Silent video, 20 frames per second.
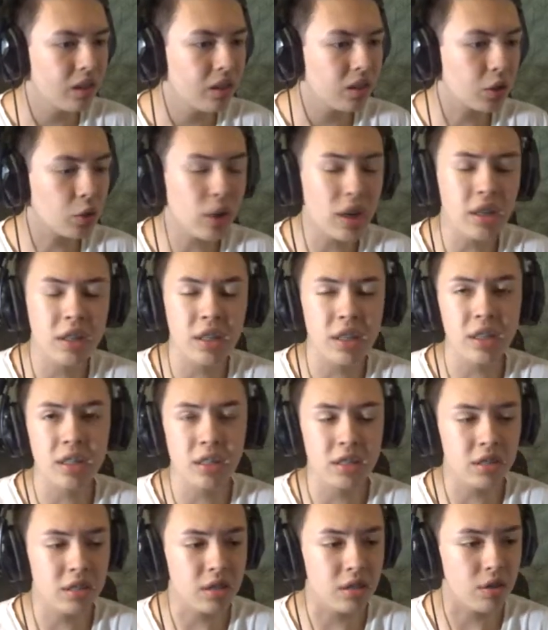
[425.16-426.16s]
Now, granted,
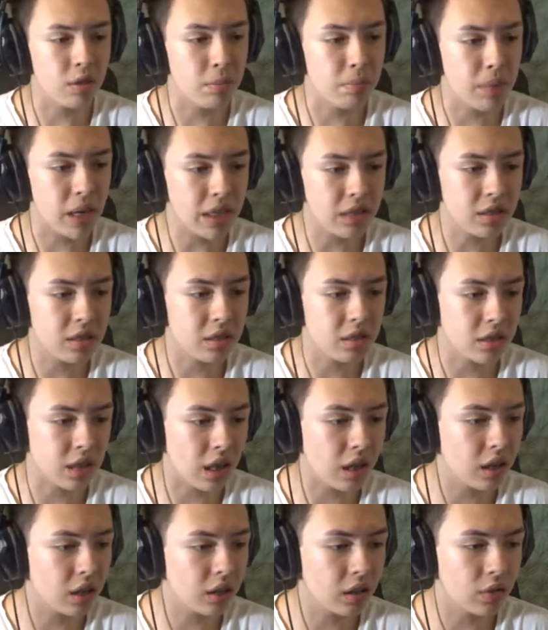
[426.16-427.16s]
it isn't the best
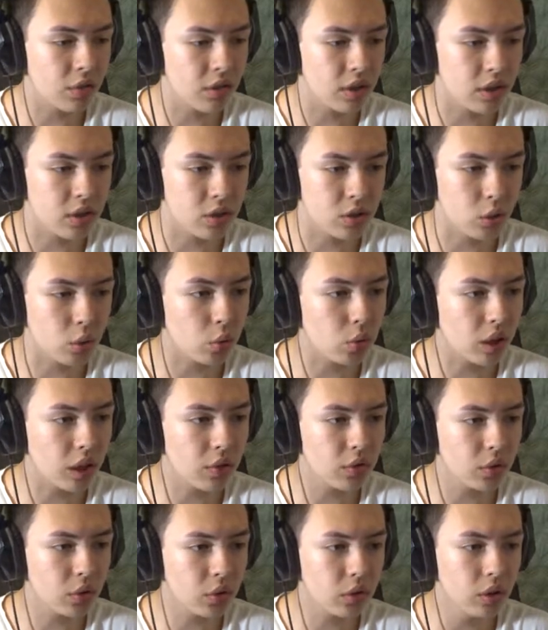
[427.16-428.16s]
design of the assault
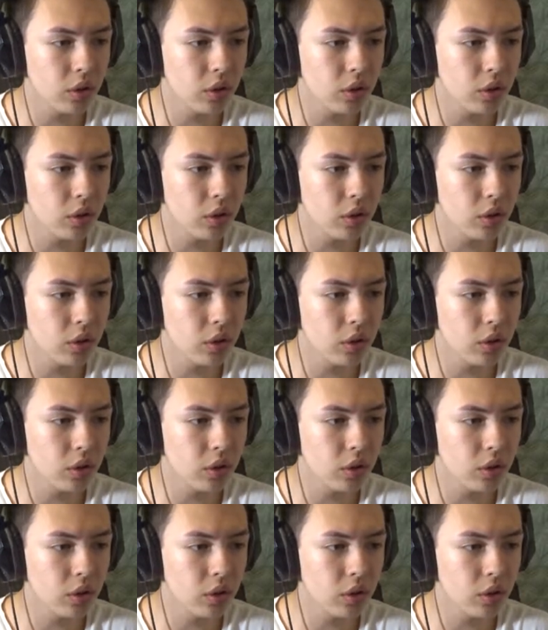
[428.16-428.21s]
rifle,